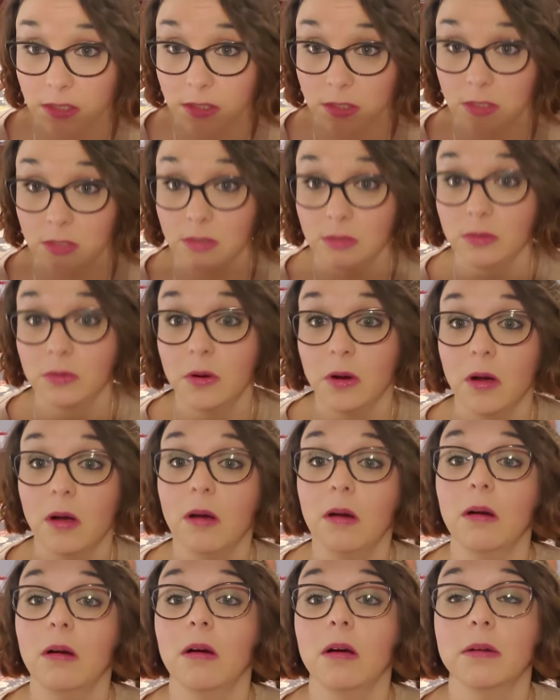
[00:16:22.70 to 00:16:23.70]
two
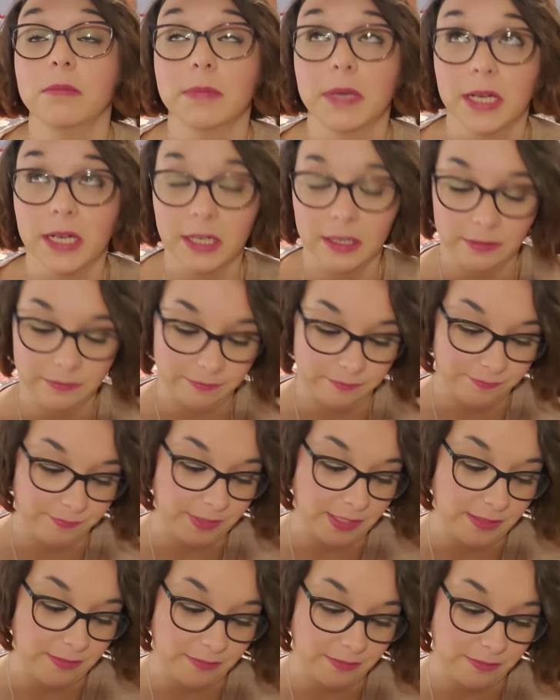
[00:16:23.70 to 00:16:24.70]
are my
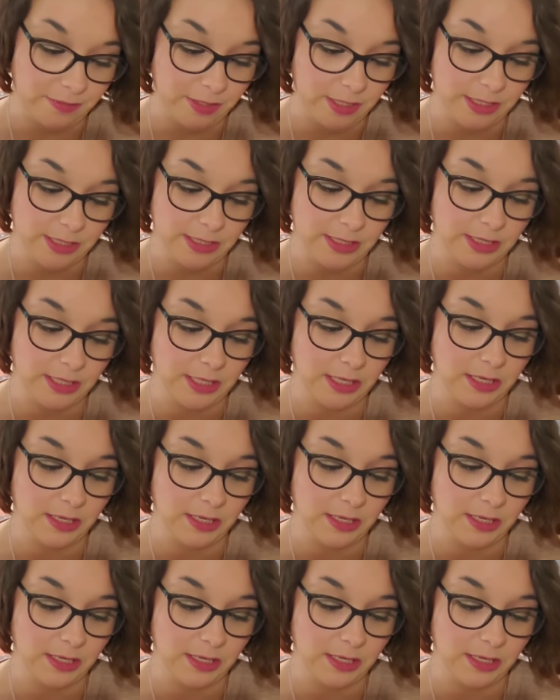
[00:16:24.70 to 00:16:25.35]
favorite.